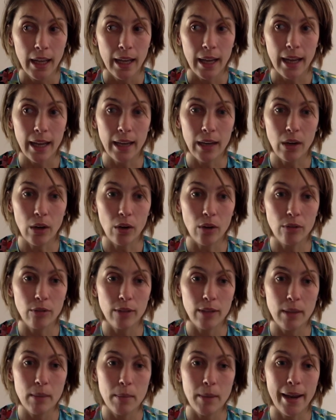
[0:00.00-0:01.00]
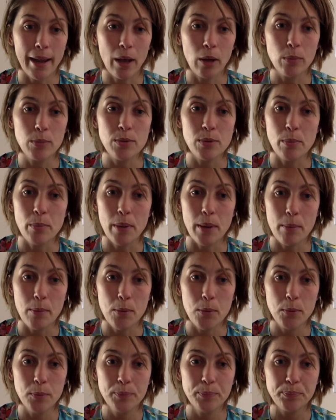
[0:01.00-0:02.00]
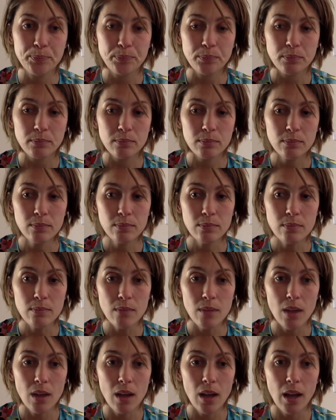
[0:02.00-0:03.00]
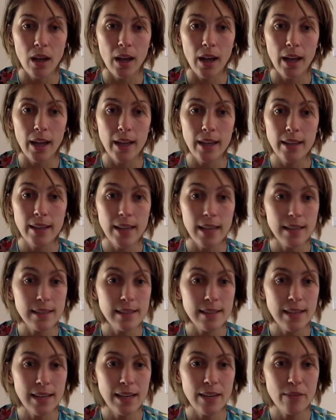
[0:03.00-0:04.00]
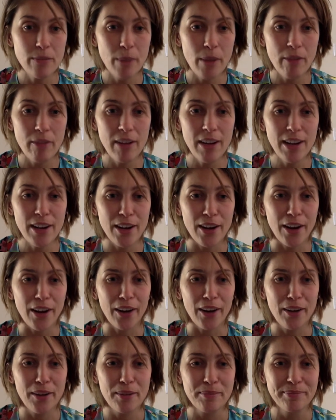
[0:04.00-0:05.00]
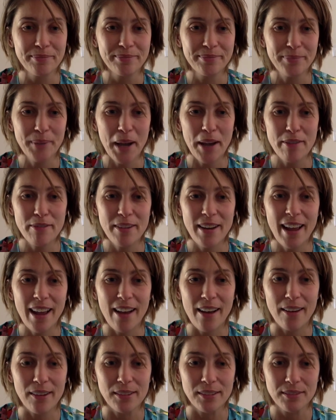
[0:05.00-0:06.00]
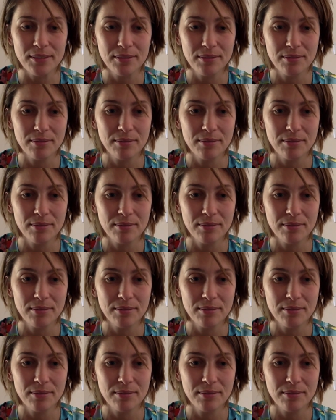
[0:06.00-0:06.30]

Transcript: and hopefully it might help some people. And that's the end of my video. Bye for now.